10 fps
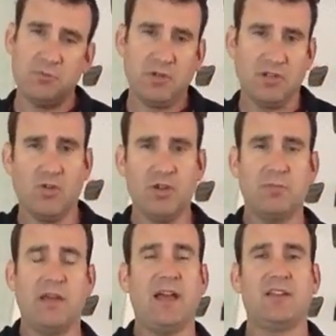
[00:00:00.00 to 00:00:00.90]
But
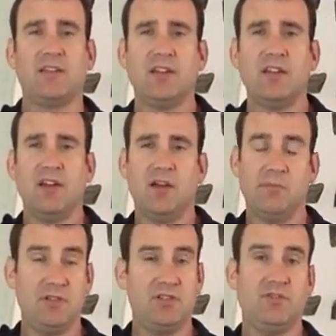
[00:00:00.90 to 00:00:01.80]
going back a
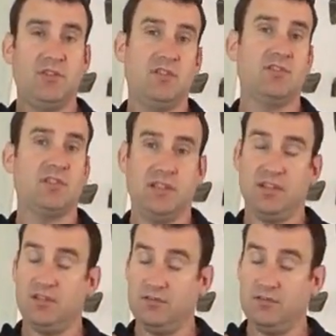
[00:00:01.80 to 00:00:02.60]
bunch of years, I had a